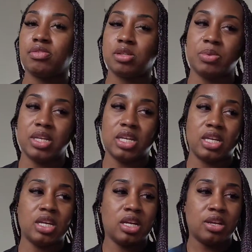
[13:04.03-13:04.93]
to be
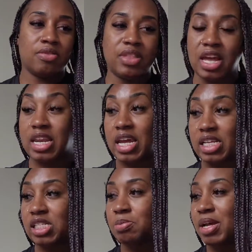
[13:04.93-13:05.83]
that
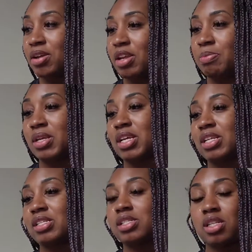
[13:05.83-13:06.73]
nice about it,
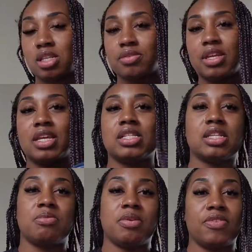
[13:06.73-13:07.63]
because kids
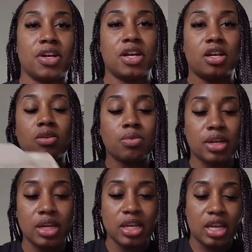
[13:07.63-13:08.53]
can be very
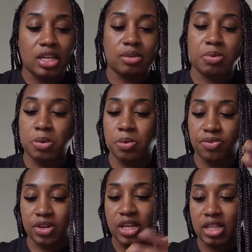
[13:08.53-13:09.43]
annoying, and people
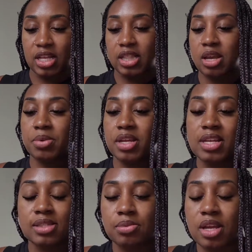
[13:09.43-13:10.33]
forget that they were
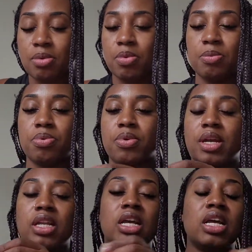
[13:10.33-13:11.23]
kids at one
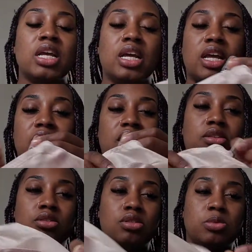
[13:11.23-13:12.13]
point, and they
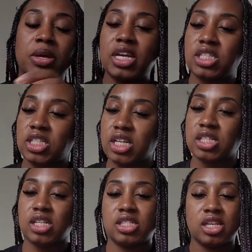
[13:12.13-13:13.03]
lose patience
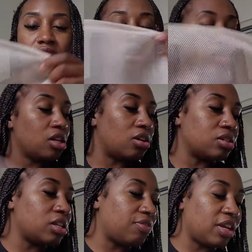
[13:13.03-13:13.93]
as they get, you know,
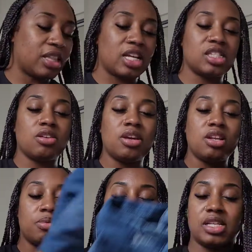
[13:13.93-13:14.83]
stuff like that. So
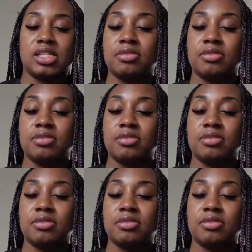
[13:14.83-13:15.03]
anyways,